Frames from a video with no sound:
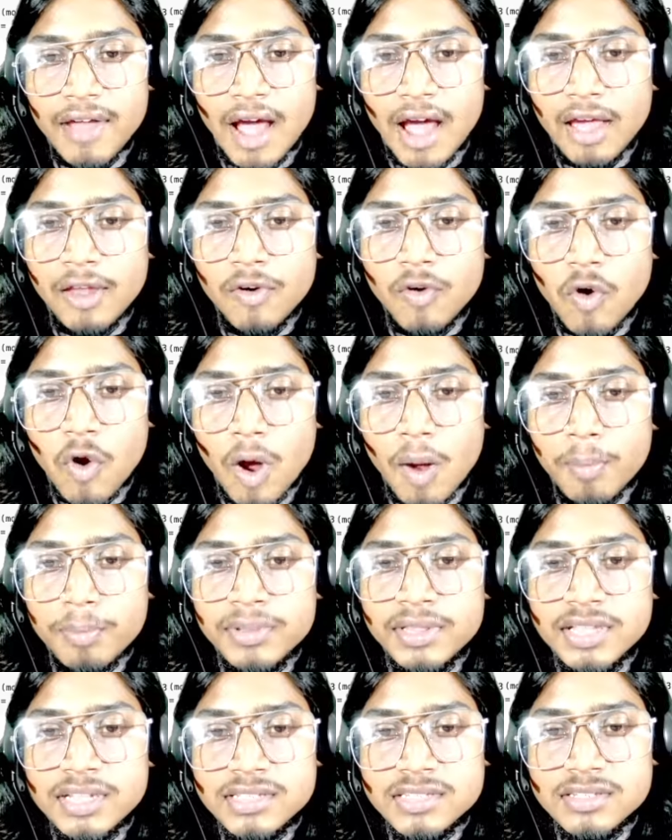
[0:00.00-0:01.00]
I
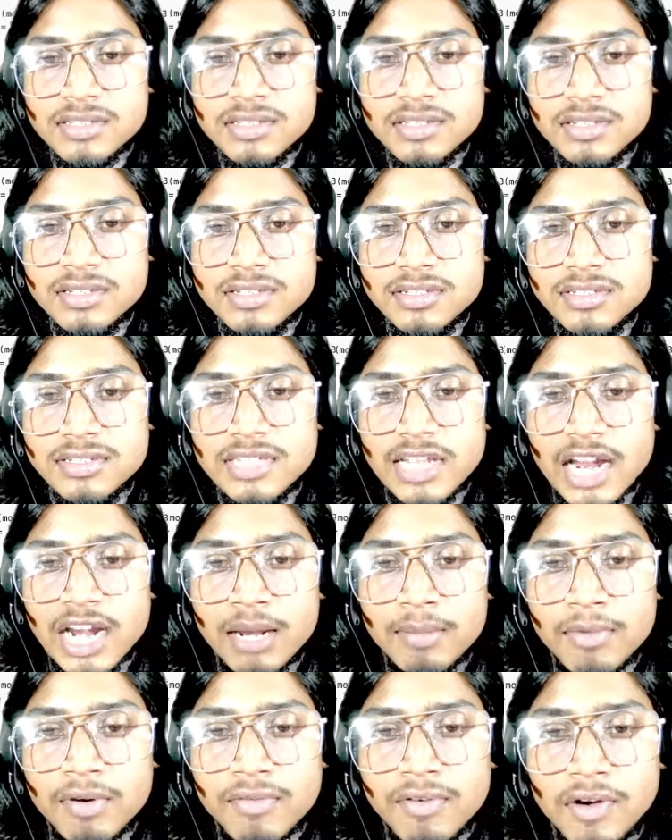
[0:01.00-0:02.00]
rob this second
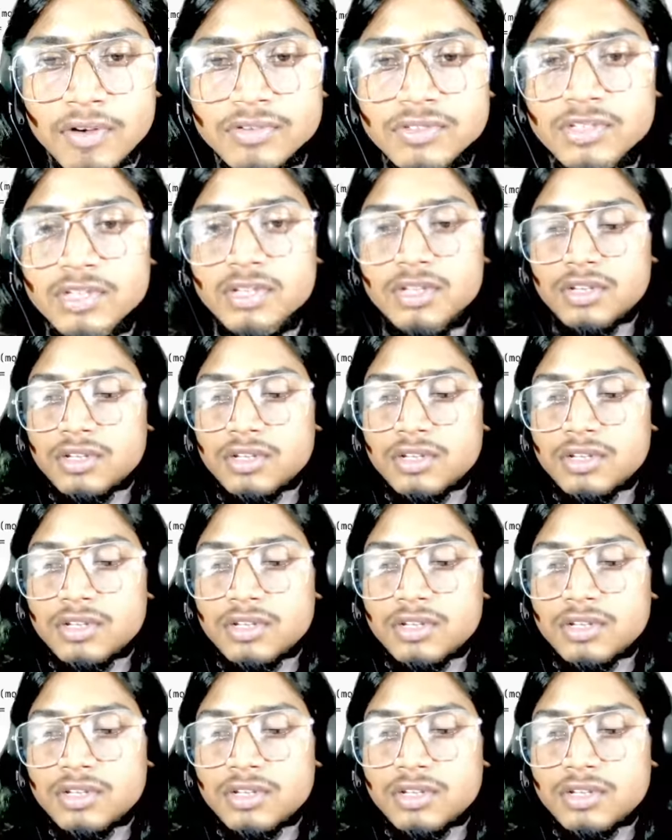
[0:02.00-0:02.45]
number of house,